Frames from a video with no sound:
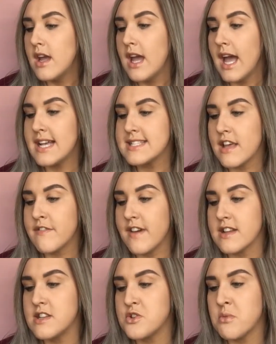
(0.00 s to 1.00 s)
Has it
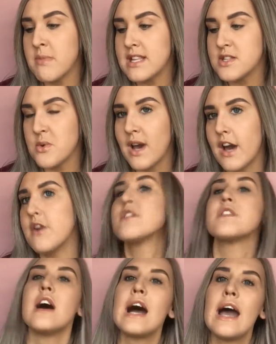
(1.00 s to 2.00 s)
affected your mental health?
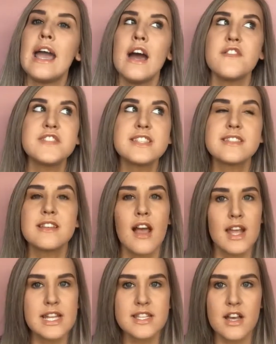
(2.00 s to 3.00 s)
I have
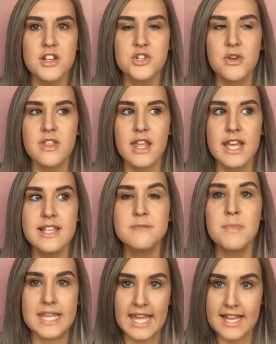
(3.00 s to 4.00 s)
slightly touched on this,
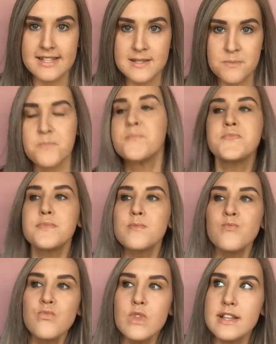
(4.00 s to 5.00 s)
but yes,
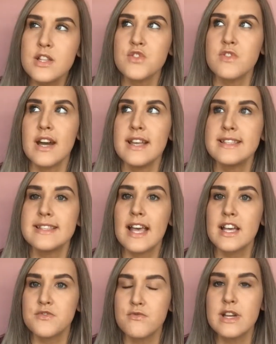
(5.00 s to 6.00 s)
psoriasis
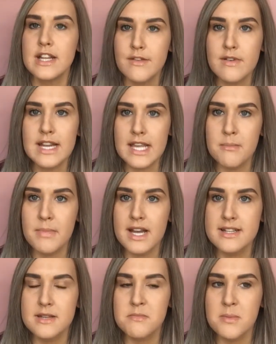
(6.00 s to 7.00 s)
has really, really
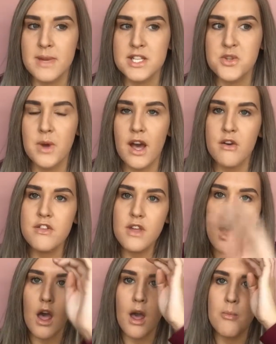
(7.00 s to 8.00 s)
impacted my mental health.
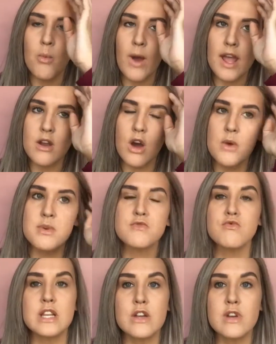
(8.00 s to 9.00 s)
When I was
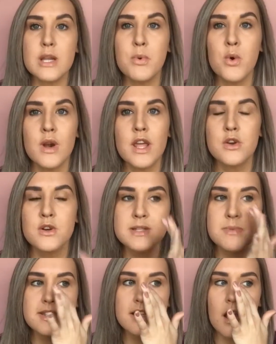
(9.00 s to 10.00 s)
really, really poorly and
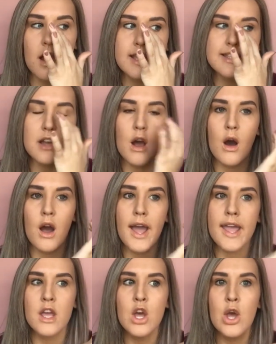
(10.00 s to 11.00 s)
hospitalised, I